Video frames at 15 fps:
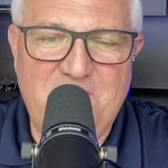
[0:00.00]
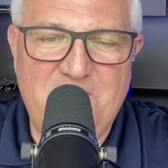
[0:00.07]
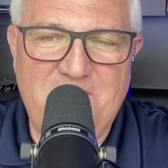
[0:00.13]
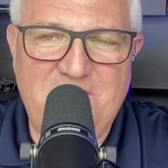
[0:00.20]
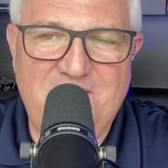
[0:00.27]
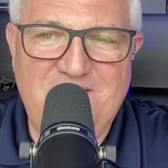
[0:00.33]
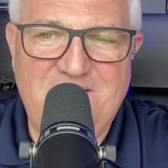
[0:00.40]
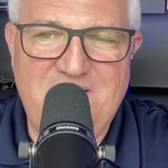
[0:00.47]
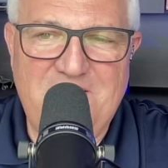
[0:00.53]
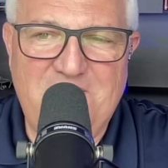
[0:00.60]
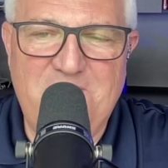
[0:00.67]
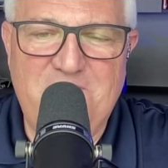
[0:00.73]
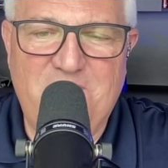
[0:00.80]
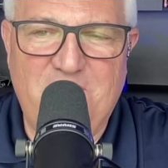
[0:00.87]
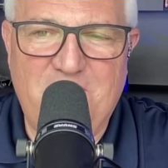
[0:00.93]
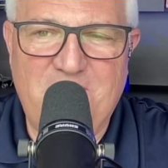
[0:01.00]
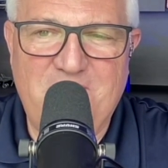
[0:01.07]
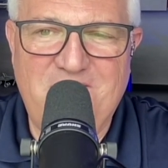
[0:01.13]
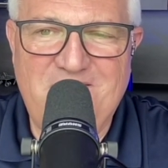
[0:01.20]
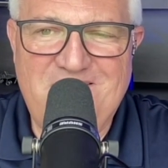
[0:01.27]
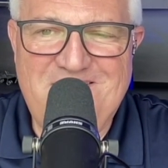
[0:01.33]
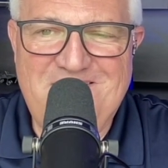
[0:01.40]
in Lakeland,
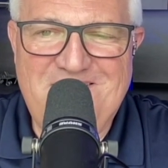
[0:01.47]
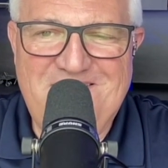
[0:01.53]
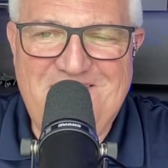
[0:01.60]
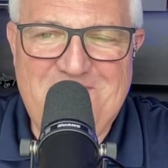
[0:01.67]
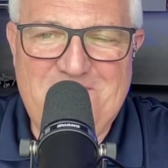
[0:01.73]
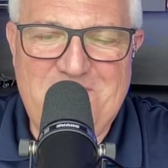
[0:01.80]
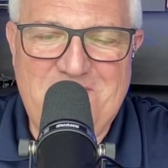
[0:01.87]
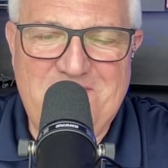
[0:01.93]
Florida. But